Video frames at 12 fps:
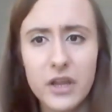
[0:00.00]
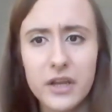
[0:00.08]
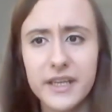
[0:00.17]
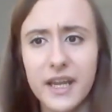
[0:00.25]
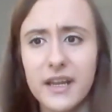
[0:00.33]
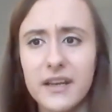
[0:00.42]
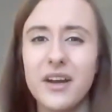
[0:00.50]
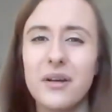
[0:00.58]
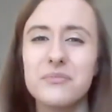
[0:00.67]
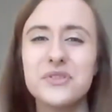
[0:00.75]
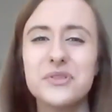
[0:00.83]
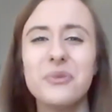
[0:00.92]
again,
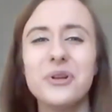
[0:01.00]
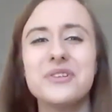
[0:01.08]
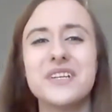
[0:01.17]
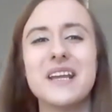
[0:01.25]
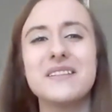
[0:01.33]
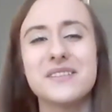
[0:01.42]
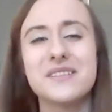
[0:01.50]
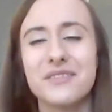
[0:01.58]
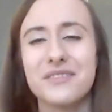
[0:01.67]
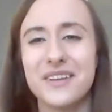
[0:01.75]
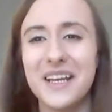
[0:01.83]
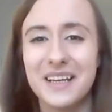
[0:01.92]
I'm someone who tends to
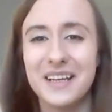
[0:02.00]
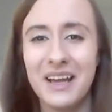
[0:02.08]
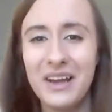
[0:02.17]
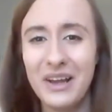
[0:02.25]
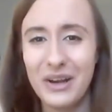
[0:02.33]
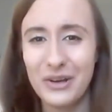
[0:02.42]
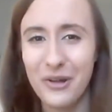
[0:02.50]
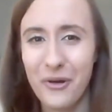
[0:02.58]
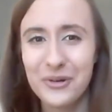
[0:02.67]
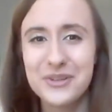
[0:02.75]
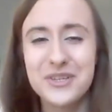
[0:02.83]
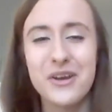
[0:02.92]
think
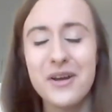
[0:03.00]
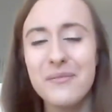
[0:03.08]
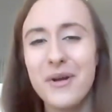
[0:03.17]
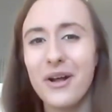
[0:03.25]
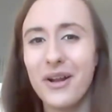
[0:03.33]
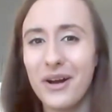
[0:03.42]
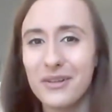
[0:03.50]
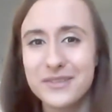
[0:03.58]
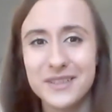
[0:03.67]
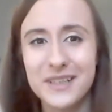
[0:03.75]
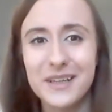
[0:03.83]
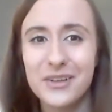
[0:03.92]
long term. I'll, I'll,
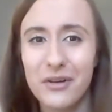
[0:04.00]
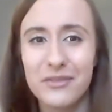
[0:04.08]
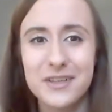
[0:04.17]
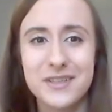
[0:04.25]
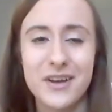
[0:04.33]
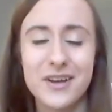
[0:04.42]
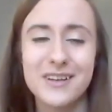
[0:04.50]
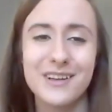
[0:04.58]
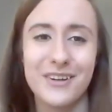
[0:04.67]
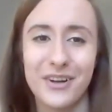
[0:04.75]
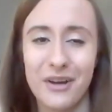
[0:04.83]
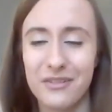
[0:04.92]
see a novice
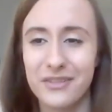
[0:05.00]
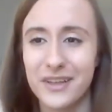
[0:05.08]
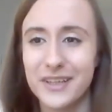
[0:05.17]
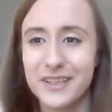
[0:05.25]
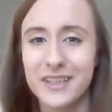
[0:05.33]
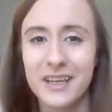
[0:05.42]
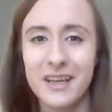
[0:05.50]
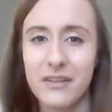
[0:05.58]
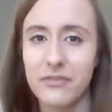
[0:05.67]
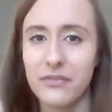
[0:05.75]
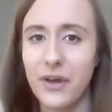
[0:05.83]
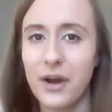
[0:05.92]
hurdler and I'll think
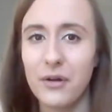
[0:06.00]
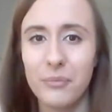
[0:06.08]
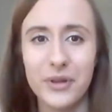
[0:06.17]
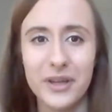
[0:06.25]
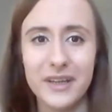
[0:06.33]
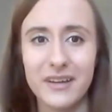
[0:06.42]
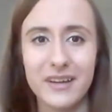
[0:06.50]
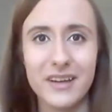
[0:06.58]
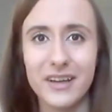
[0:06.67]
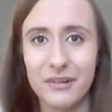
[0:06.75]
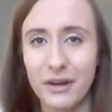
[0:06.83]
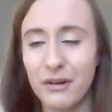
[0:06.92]
that'll be a,
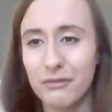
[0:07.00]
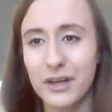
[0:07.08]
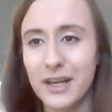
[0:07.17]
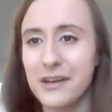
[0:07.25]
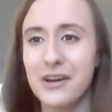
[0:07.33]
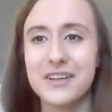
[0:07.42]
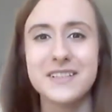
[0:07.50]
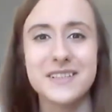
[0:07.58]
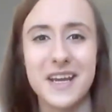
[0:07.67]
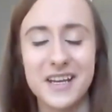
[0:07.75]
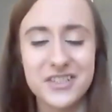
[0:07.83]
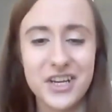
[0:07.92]
a, really nice
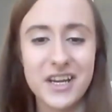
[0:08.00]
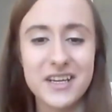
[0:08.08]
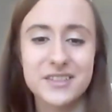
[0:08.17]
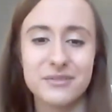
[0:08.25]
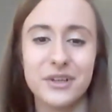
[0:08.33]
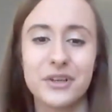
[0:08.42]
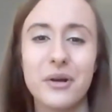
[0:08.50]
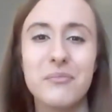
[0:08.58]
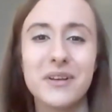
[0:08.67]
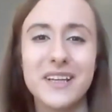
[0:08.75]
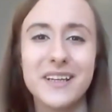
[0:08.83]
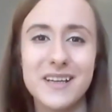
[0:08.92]
staying chaser in a
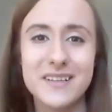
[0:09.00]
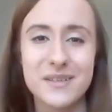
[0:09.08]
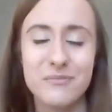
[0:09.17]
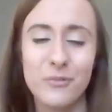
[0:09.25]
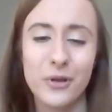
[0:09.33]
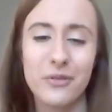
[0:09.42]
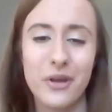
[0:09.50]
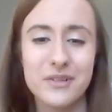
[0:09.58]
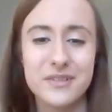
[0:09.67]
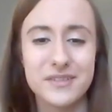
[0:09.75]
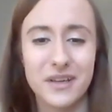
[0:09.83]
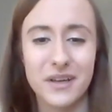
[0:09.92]
couple of years. And one of
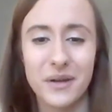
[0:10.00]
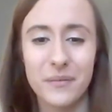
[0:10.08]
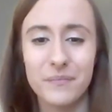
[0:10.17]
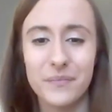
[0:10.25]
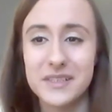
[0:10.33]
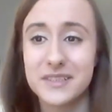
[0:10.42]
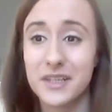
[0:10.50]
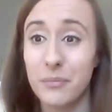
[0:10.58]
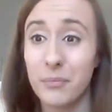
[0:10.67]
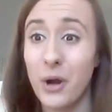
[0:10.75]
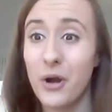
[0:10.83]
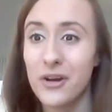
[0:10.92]
those um, is
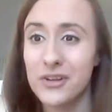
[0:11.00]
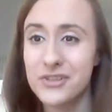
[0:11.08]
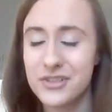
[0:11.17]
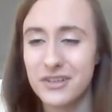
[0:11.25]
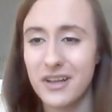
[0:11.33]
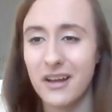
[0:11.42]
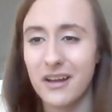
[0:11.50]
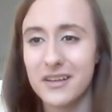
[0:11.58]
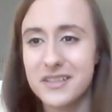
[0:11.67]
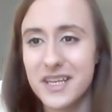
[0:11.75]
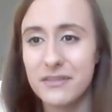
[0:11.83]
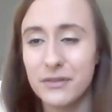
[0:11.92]
Capage. Uh,
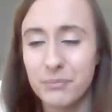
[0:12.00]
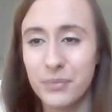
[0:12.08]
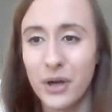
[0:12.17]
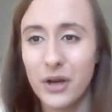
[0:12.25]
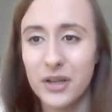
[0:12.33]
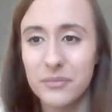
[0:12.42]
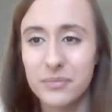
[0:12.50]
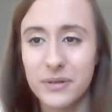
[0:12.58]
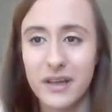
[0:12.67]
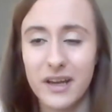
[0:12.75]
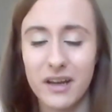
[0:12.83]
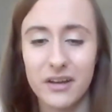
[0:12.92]
David Pipe
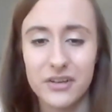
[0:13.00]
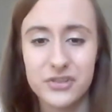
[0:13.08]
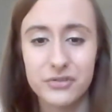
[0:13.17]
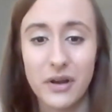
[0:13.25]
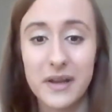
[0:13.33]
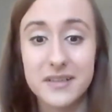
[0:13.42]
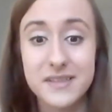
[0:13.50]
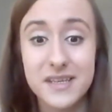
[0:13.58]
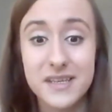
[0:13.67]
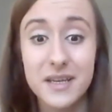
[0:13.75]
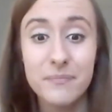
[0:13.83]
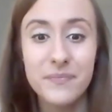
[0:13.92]
uh, trains
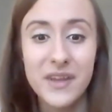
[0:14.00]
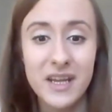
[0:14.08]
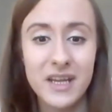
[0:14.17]
him.